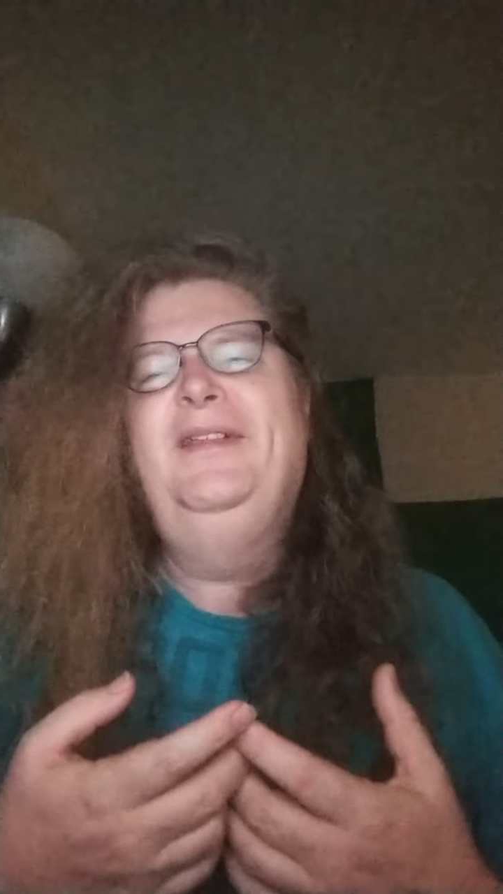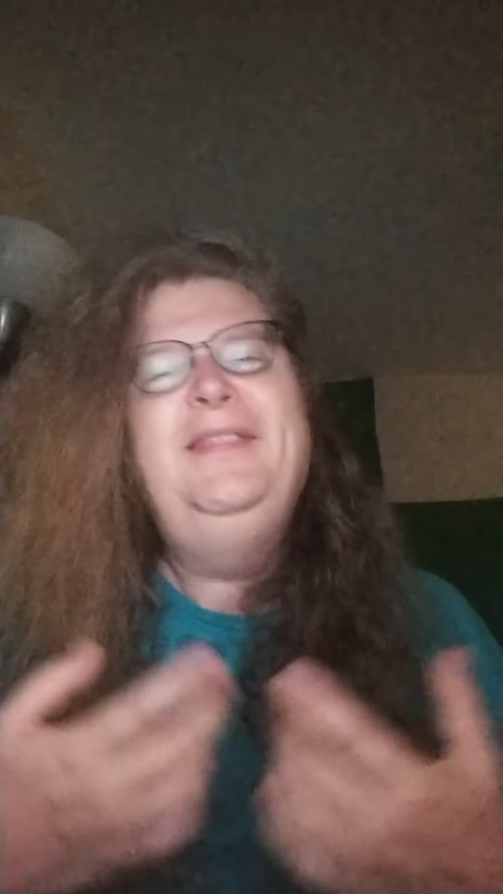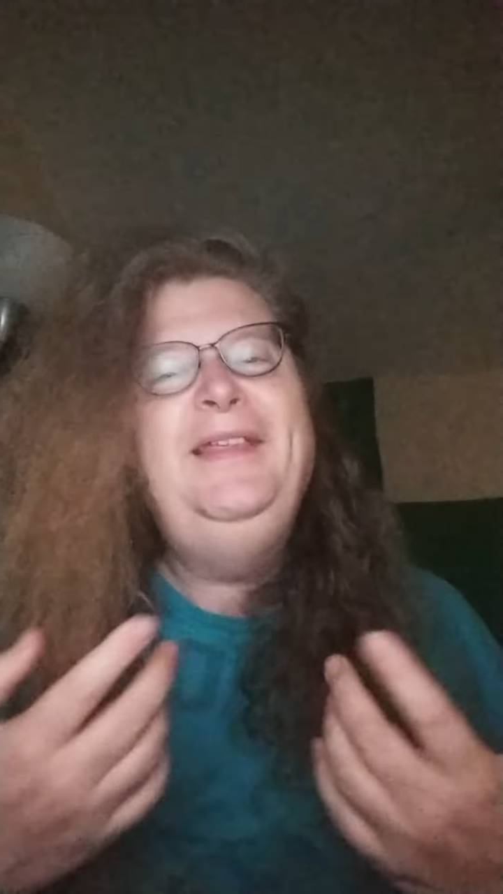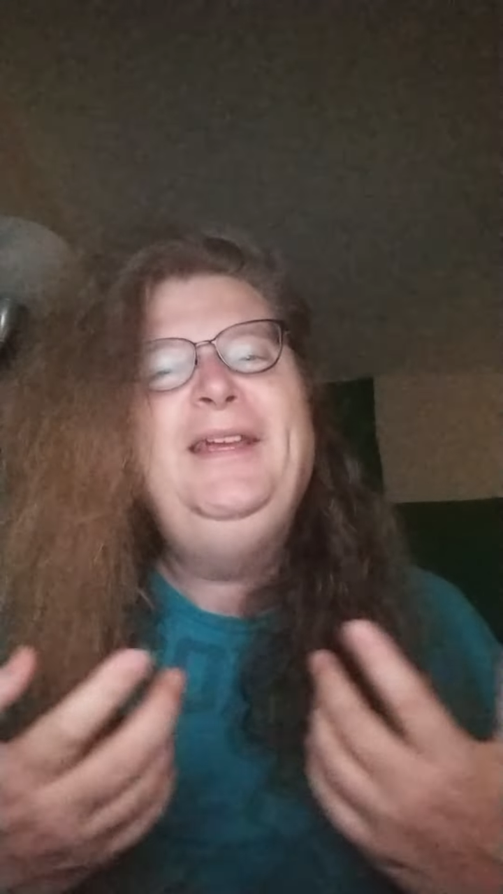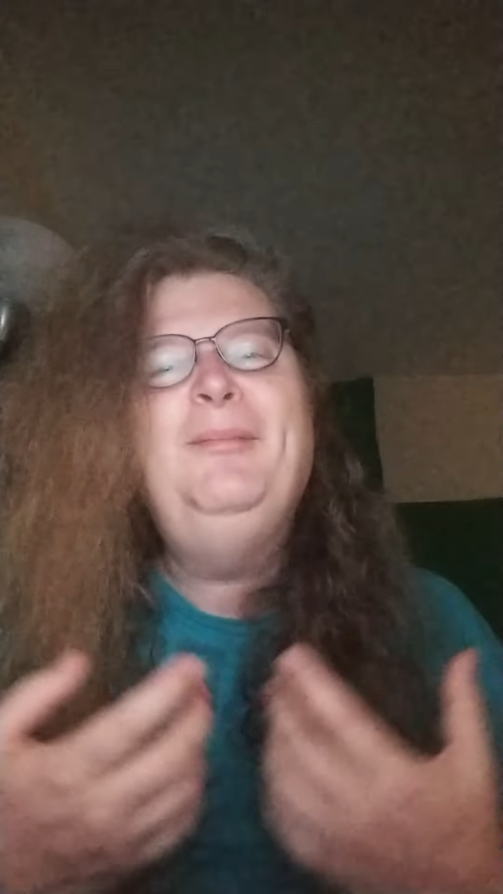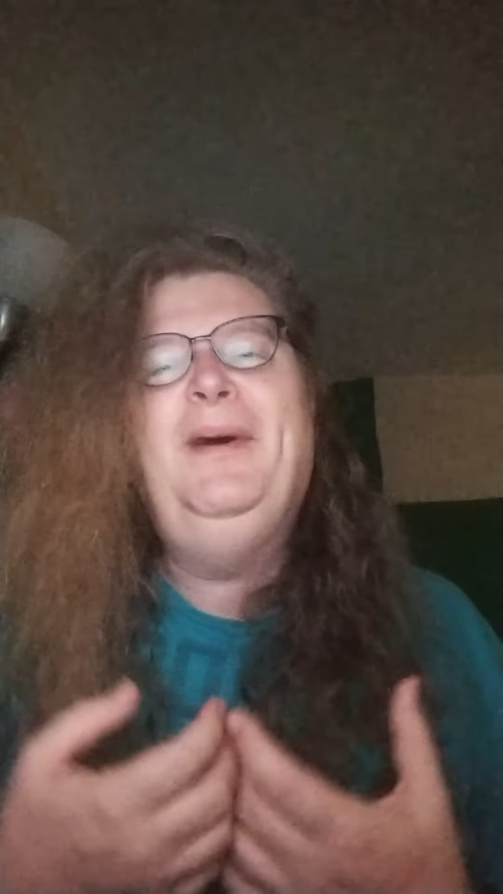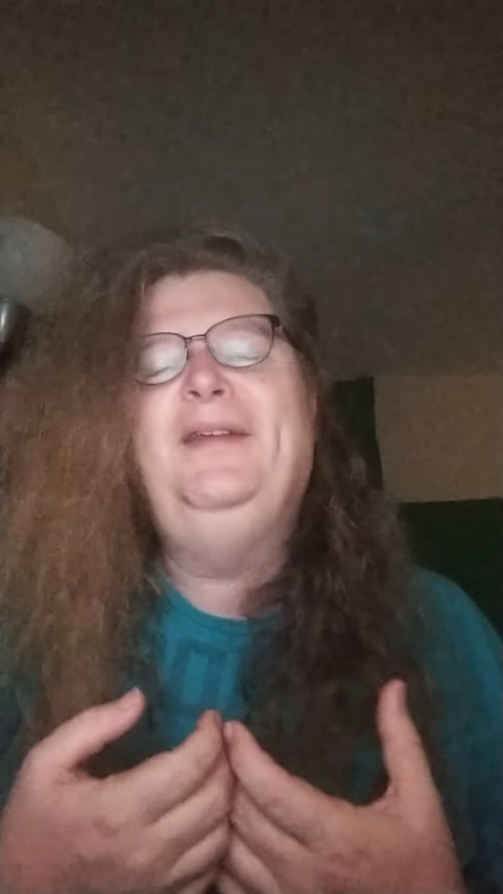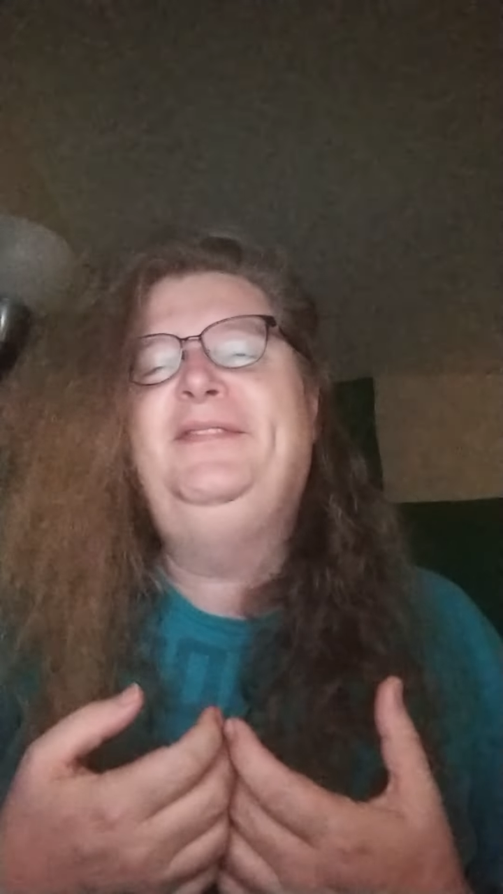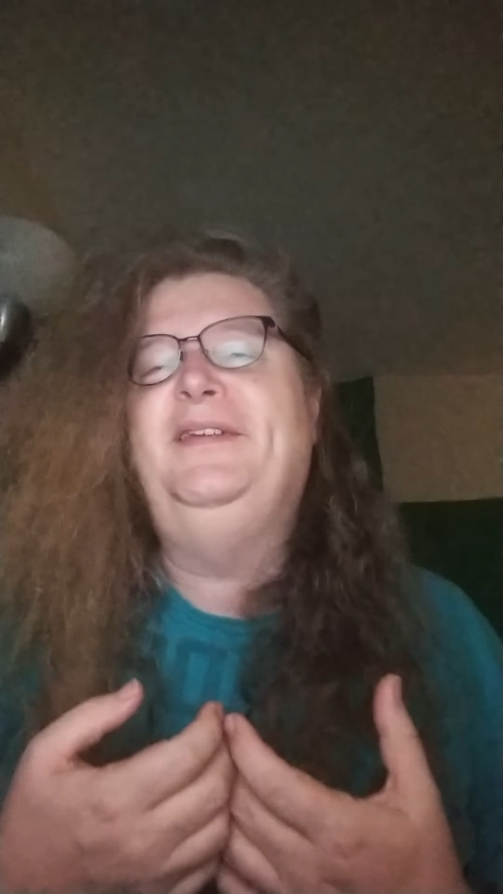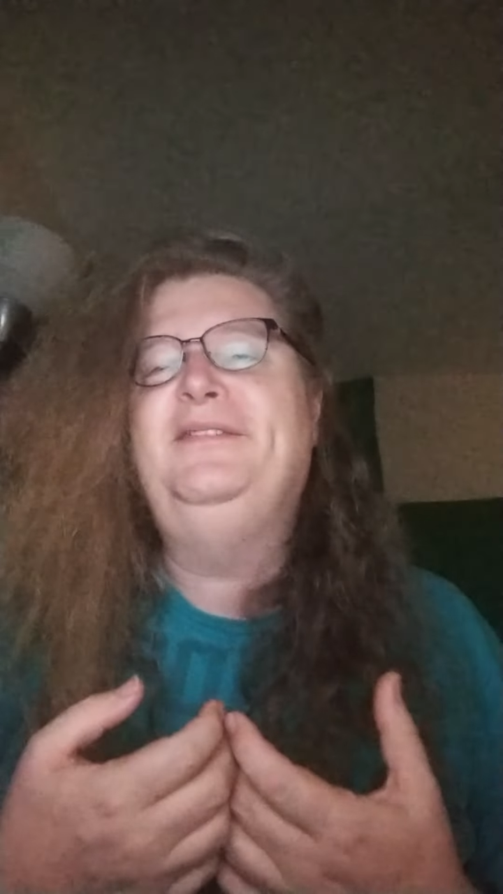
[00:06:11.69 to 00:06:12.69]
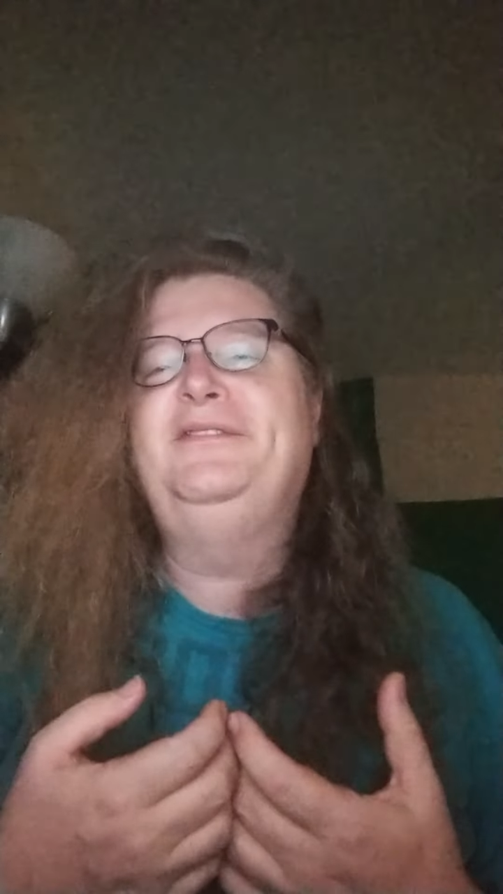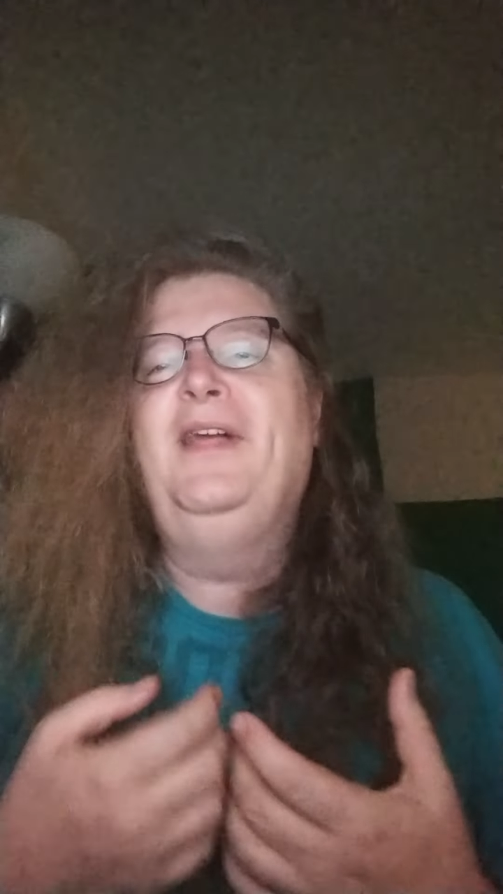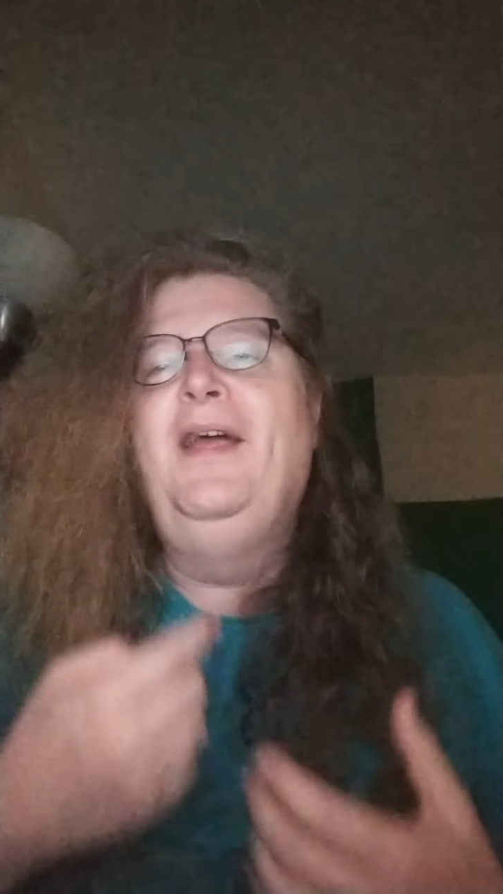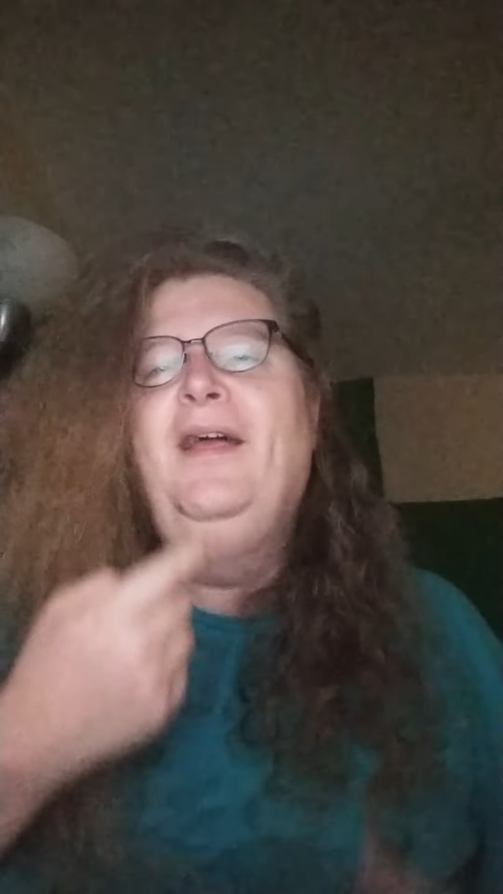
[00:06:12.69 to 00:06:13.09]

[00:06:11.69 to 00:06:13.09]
Think about this.